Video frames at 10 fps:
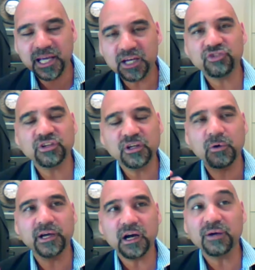means there's
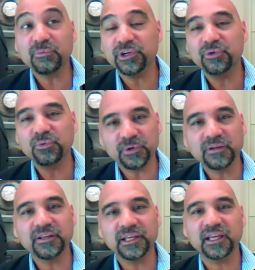enough
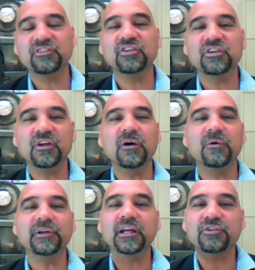communication going
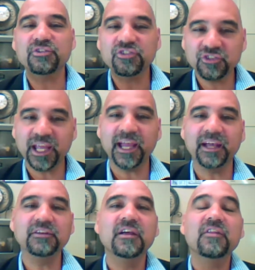on where you really
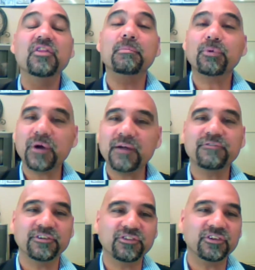get to know and
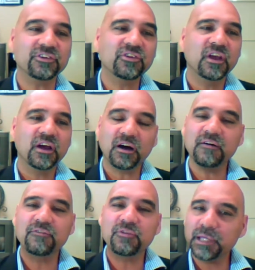understand
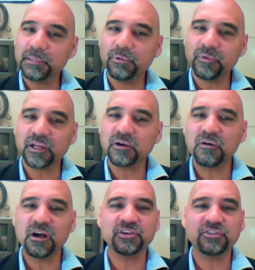the
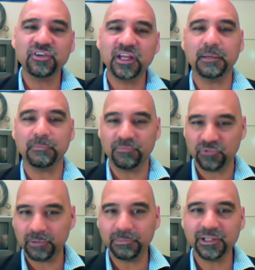preferences of the
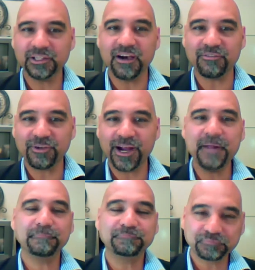people that are on your
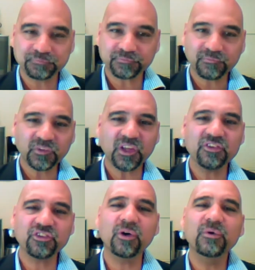team. Simple
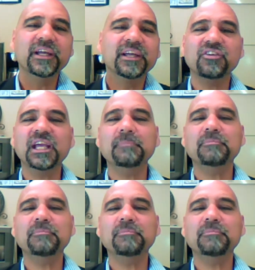enough, right?